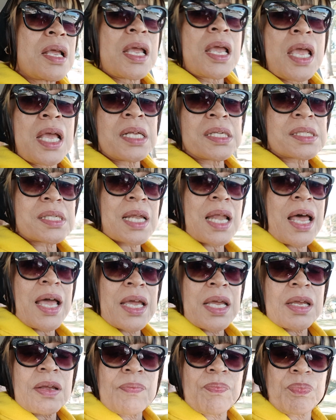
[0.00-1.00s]
it's
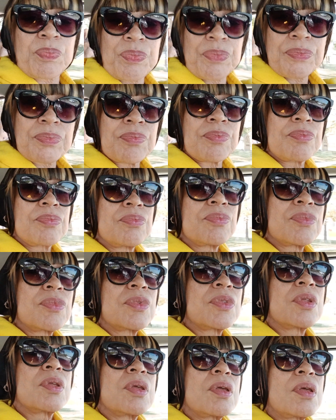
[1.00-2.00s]
like
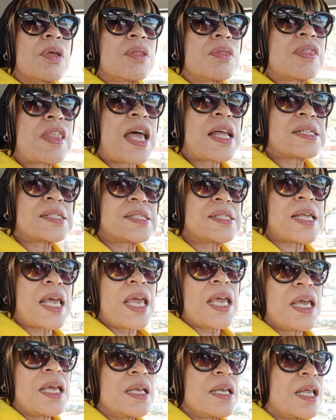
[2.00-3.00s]
that
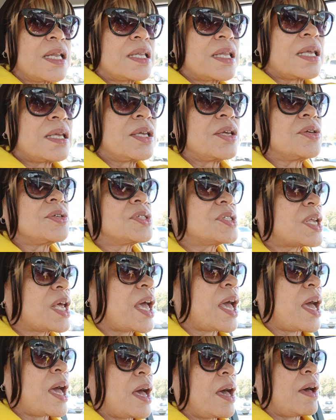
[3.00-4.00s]
saying that they used to
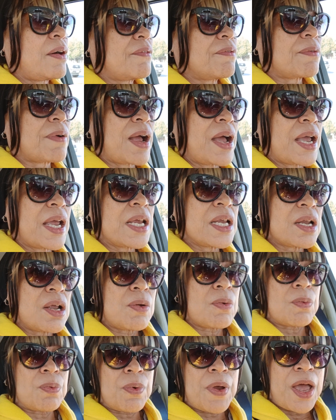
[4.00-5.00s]
have, right?
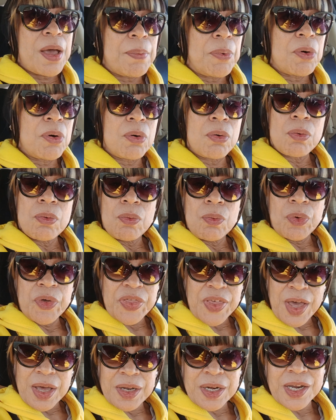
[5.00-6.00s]
Rebel
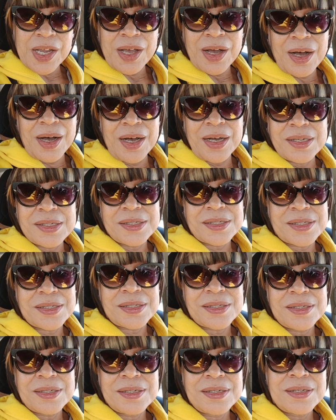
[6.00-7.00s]
without a
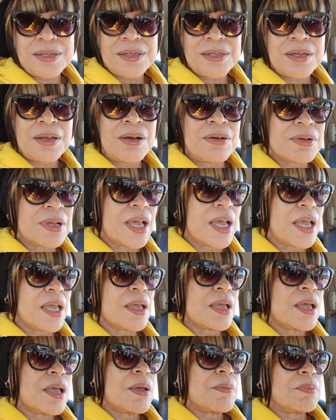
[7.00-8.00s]
cause. Okay?
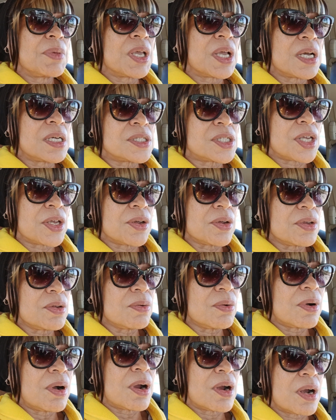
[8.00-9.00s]
Because here you
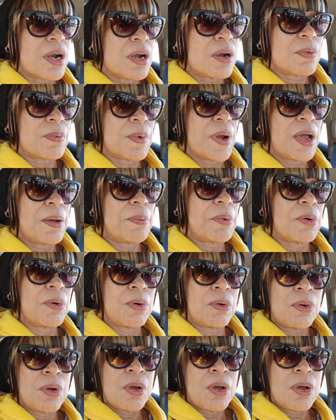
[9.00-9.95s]
are, a rebel,